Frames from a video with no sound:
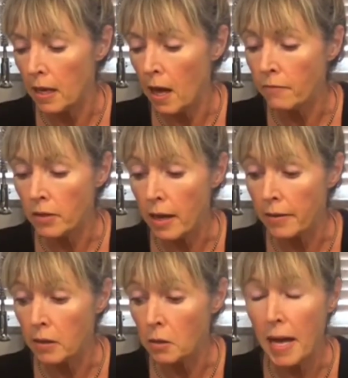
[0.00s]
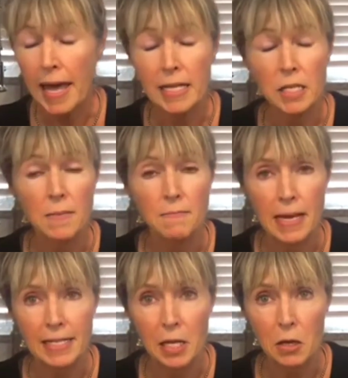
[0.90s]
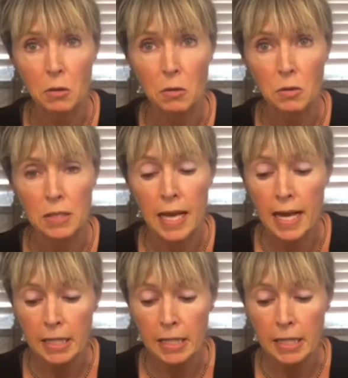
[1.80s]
avocado, and tomatoes.